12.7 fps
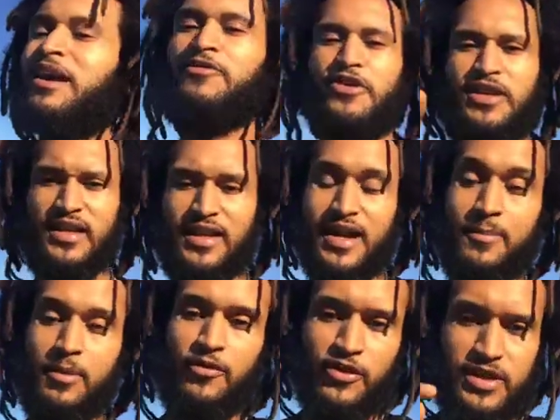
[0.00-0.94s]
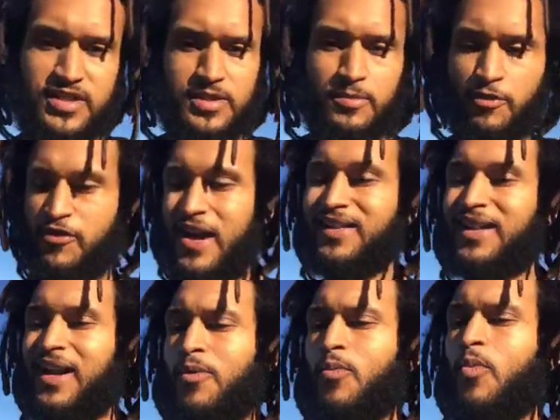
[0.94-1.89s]
none of that, but for the simple fact that
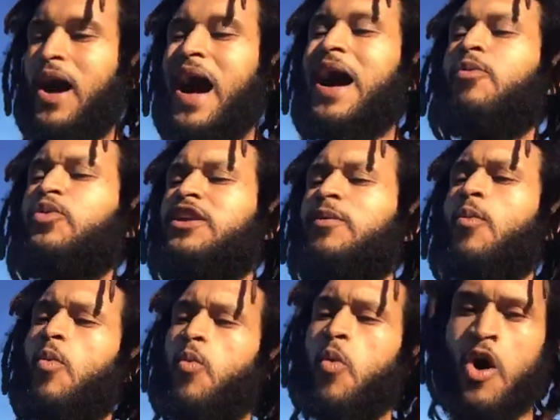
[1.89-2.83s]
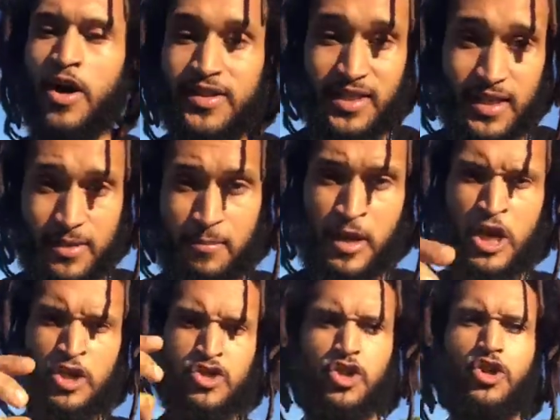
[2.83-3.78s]
I would want him
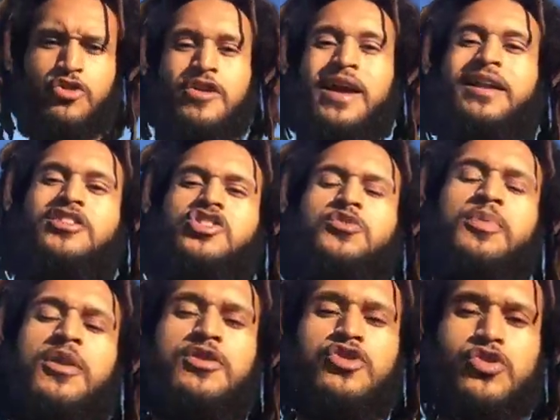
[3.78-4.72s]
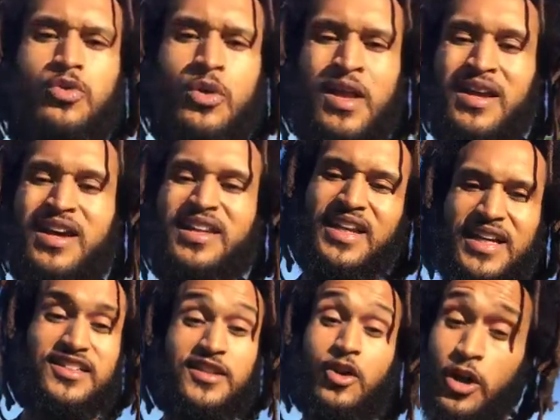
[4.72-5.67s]
to create a spiritual
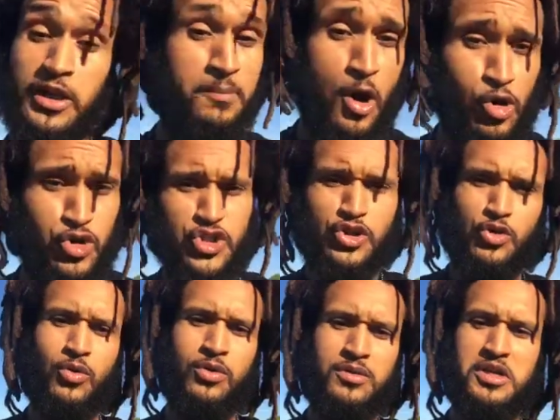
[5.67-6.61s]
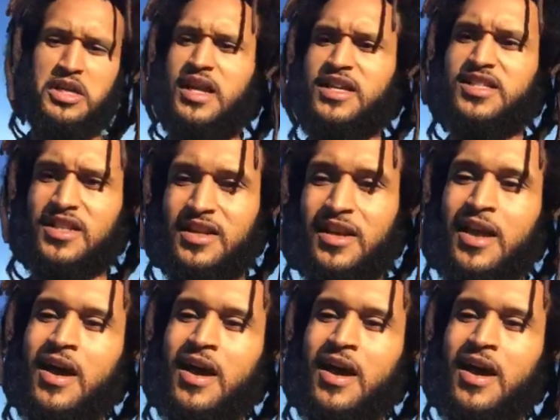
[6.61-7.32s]
connection, an emotional connection,